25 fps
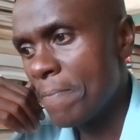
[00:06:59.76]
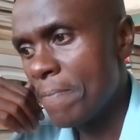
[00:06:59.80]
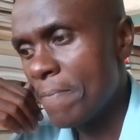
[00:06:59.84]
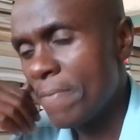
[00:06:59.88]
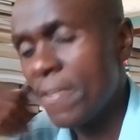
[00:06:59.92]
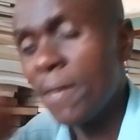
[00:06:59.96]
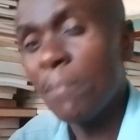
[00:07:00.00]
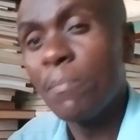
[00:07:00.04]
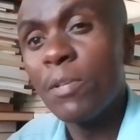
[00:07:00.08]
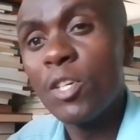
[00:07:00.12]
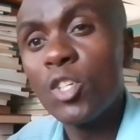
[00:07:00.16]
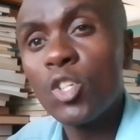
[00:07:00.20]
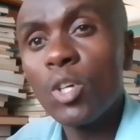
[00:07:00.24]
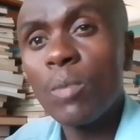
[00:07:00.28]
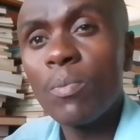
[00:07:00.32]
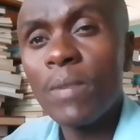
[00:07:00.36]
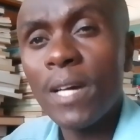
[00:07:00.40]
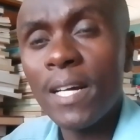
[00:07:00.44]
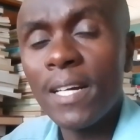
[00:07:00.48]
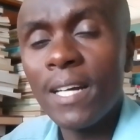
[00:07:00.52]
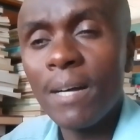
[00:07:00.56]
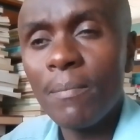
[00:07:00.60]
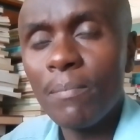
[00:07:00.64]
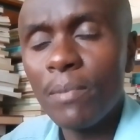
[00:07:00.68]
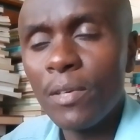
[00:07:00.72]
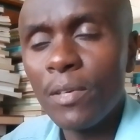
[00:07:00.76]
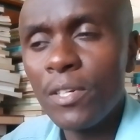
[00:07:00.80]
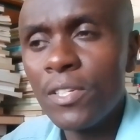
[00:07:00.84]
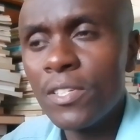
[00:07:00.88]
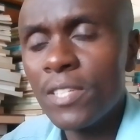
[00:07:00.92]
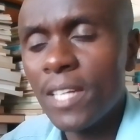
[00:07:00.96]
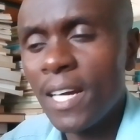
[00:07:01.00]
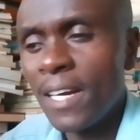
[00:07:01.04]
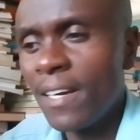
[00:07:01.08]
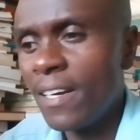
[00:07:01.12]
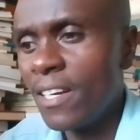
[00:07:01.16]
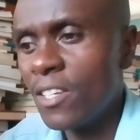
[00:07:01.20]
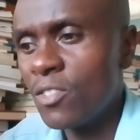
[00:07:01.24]
the bishop can appoint
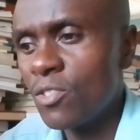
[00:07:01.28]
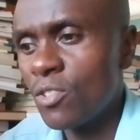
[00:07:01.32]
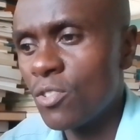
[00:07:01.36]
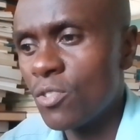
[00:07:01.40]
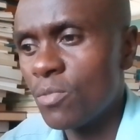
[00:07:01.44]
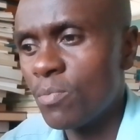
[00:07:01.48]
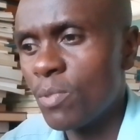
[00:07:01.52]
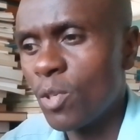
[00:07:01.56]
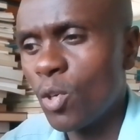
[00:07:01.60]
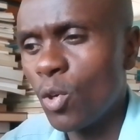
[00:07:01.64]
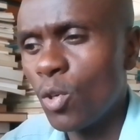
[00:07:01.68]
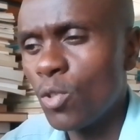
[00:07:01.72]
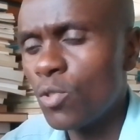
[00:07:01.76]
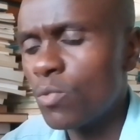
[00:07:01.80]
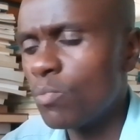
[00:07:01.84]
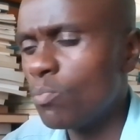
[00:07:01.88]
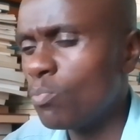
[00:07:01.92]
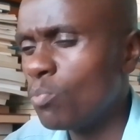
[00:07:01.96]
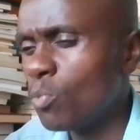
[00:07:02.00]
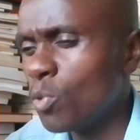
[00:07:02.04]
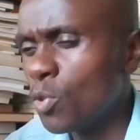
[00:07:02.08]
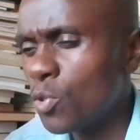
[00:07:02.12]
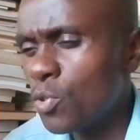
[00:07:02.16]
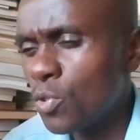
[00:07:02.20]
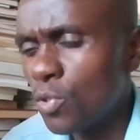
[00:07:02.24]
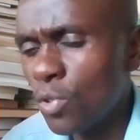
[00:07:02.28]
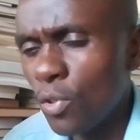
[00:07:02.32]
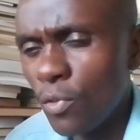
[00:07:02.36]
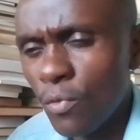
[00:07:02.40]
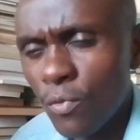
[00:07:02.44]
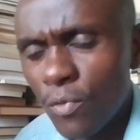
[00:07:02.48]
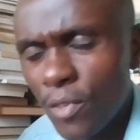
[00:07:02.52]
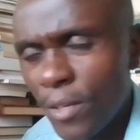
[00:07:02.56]
an exorcist, because most of